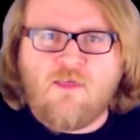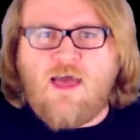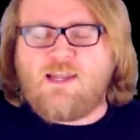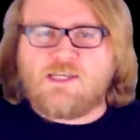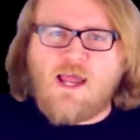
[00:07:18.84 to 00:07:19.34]

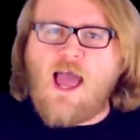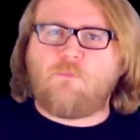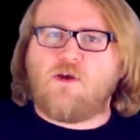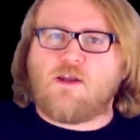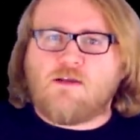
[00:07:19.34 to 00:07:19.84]
That doesn't
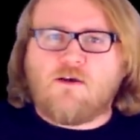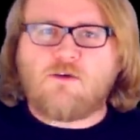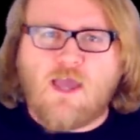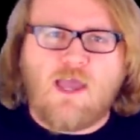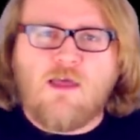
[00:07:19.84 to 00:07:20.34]
happen,
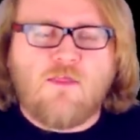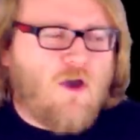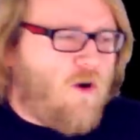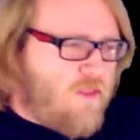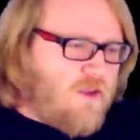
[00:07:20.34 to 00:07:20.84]
okay? The
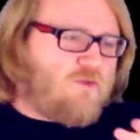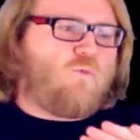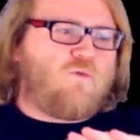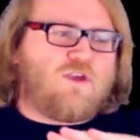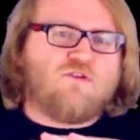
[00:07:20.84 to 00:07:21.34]
only
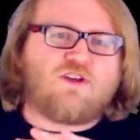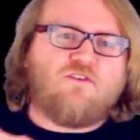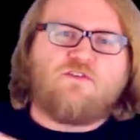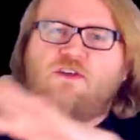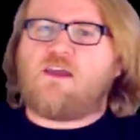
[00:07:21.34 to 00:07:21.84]

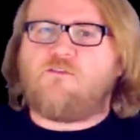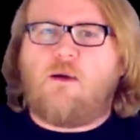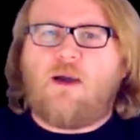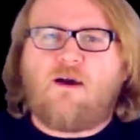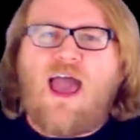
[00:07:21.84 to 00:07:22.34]
useful thing
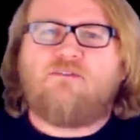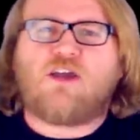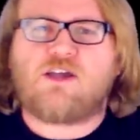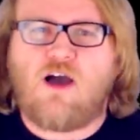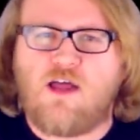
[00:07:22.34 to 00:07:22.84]
about having
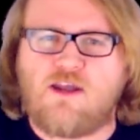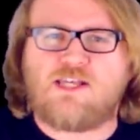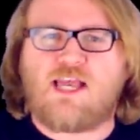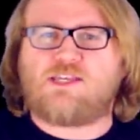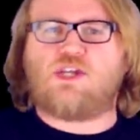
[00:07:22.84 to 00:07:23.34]
a gun
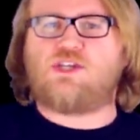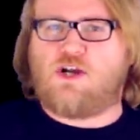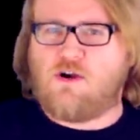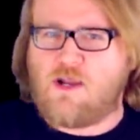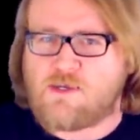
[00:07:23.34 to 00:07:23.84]
is as a
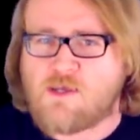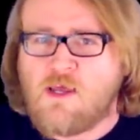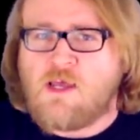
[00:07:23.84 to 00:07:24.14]
deterrent,